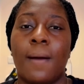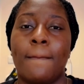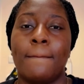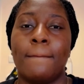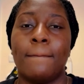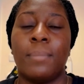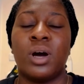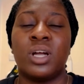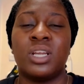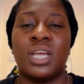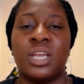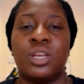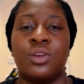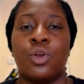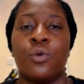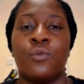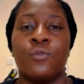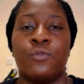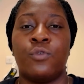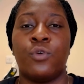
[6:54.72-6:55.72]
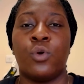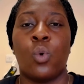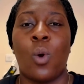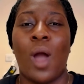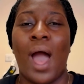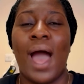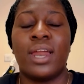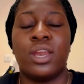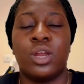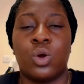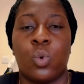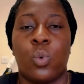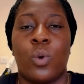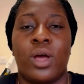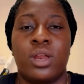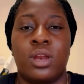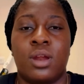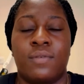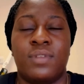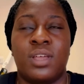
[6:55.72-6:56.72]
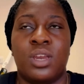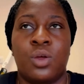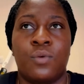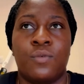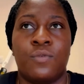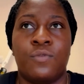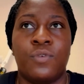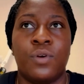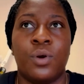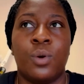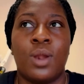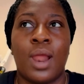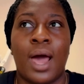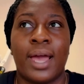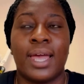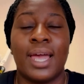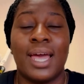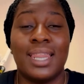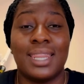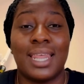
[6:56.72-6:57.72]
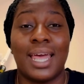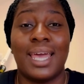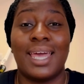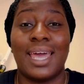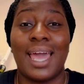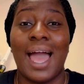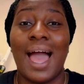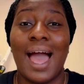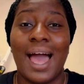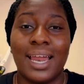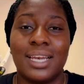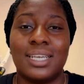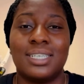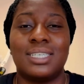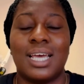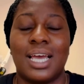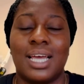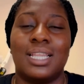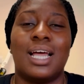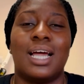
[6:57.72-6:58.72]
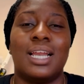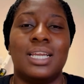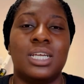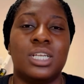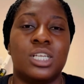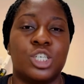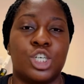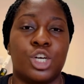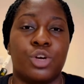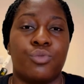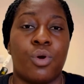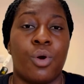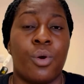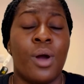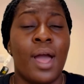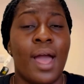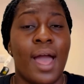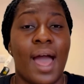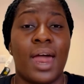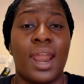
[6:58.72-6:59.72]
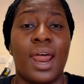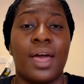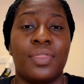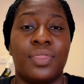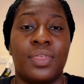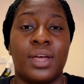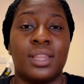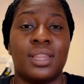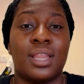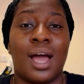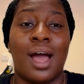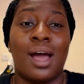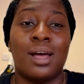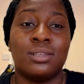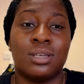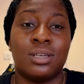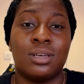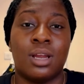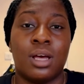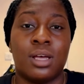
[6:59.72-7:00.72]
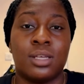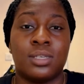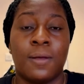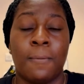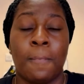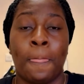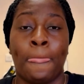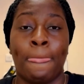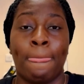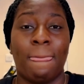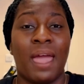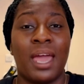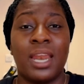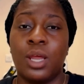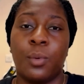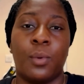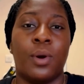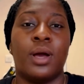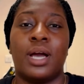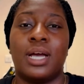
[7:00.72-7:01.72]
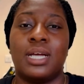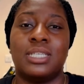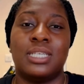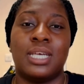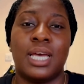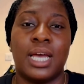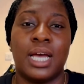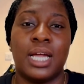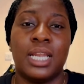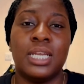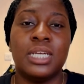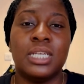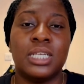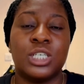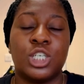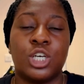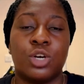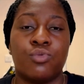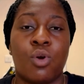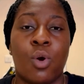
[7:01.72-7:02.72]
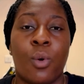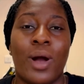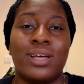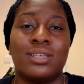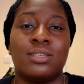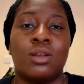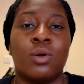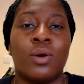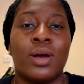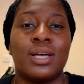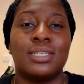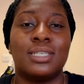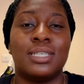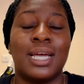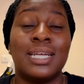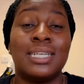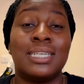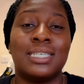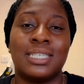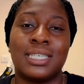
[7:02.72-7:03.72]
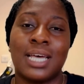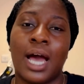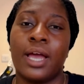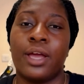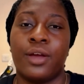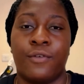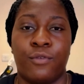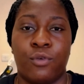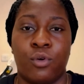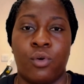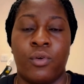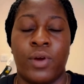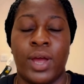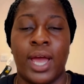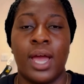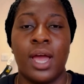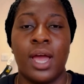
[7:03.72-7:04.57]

but they don't feel adequate enough. They don't feel like they can take that leadership role. And I think that as a nurse, anyone can take a leadership role as long as they desire for it.